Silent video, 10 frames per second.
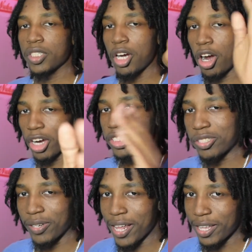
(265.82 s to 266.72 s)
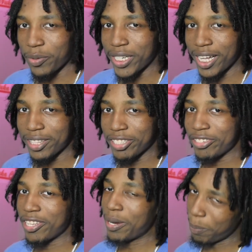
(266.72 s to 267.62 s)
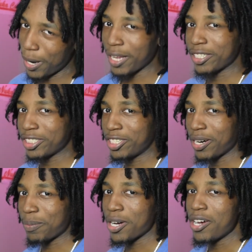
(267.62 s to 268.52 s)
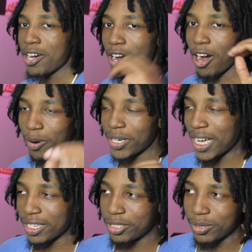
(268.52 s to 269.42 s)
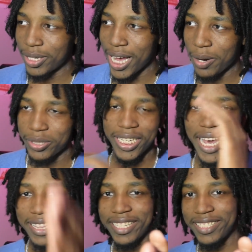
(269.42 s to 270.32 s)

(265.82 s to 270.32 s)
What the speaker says: Alright, so now that we got this thing polished up, all we got to do now is add the